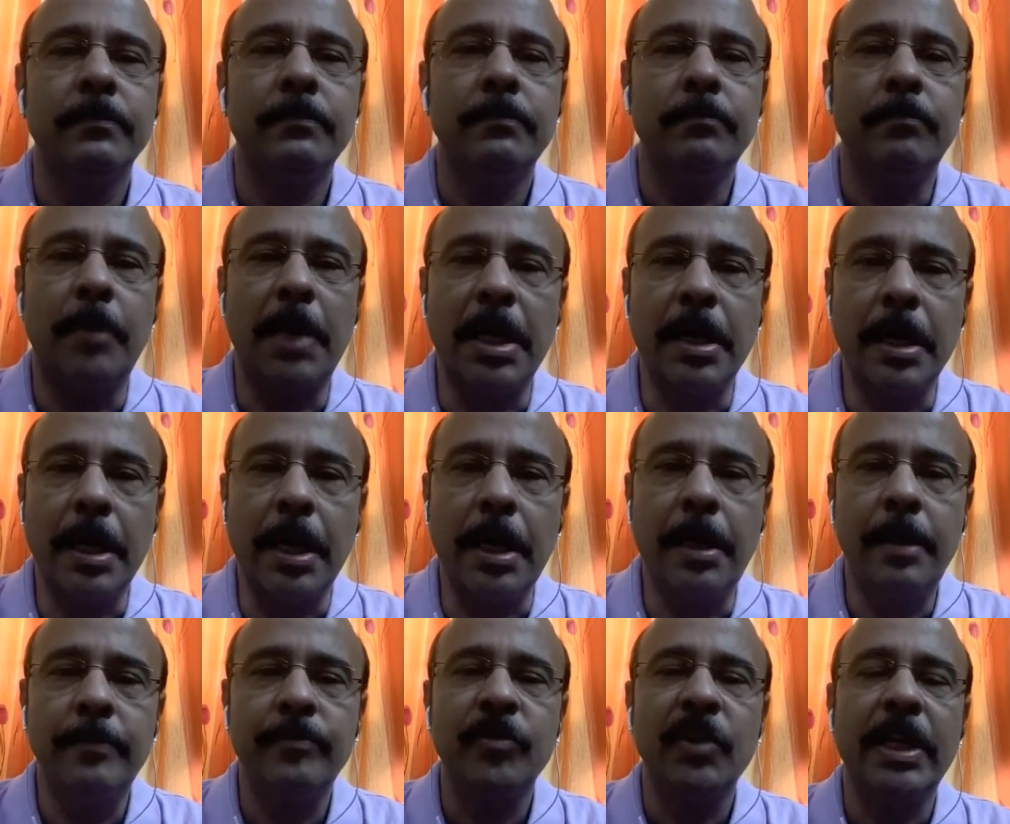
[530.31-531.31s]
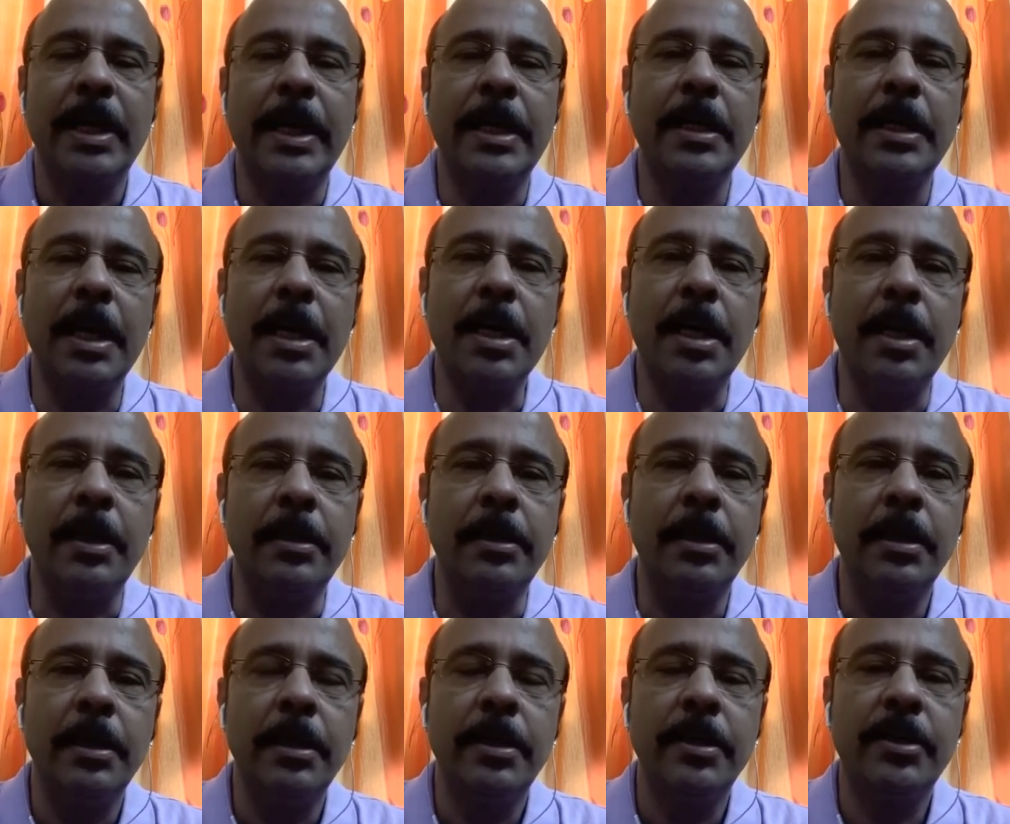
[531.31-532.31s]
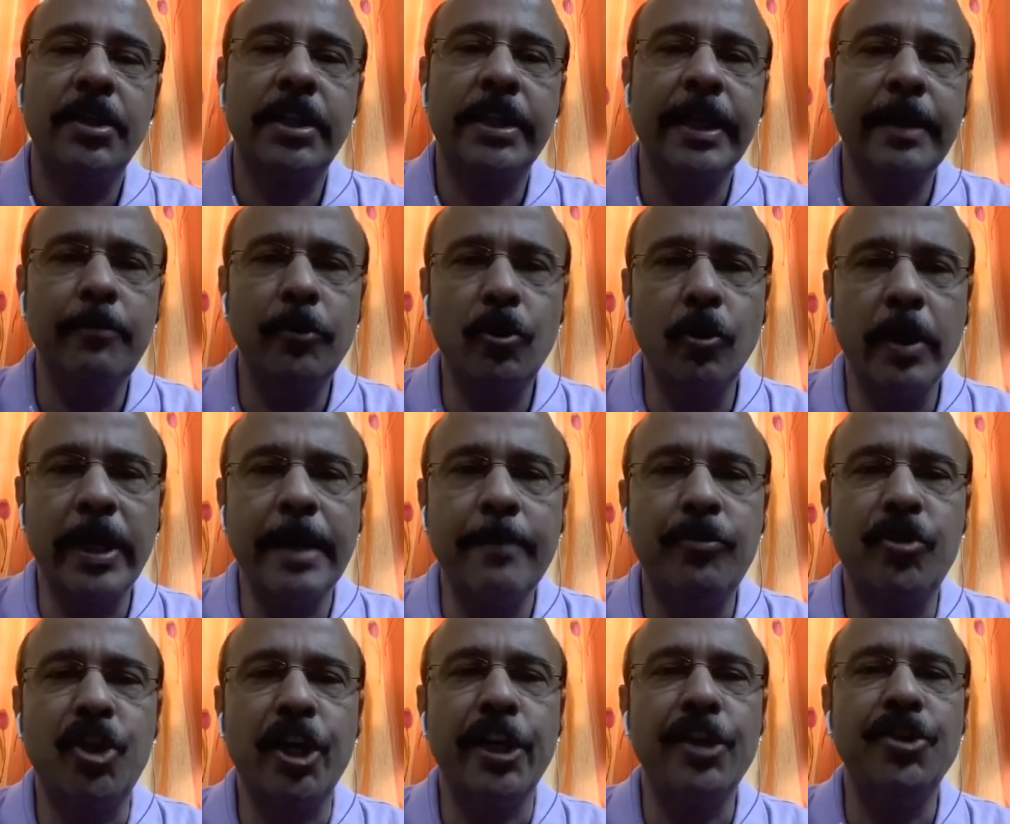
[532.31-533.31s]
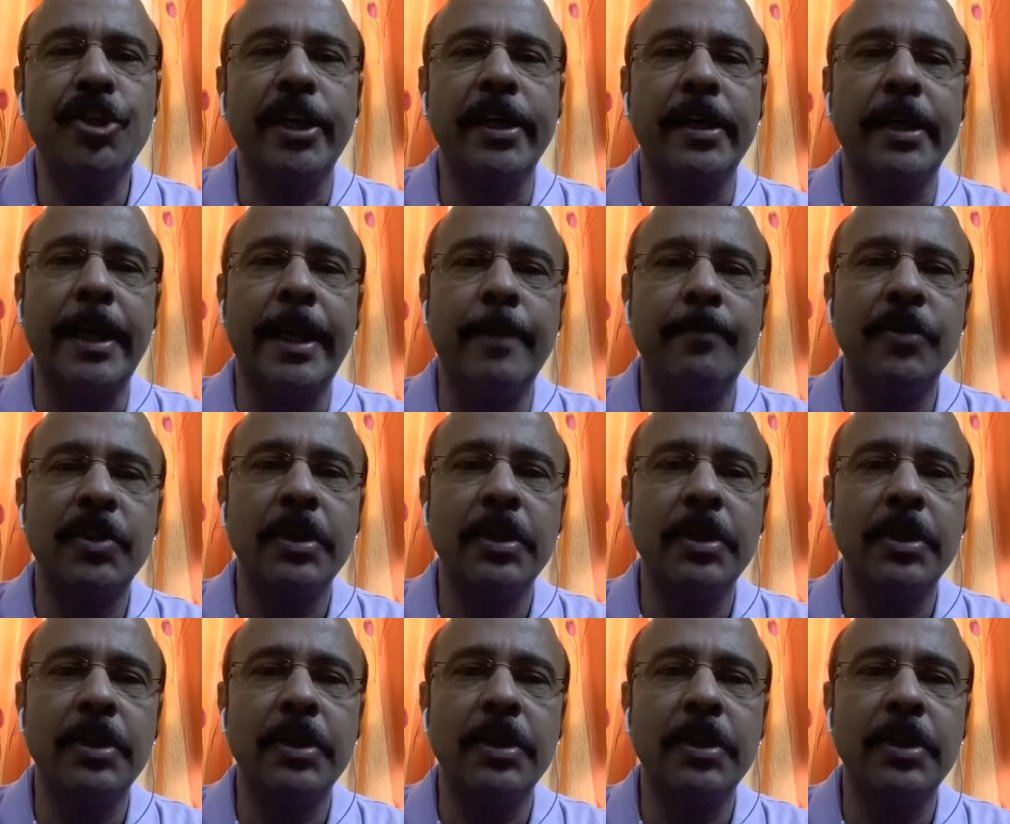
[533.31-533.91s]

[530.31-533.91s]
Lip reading: Mangala and Lakhan seem to keep changing names,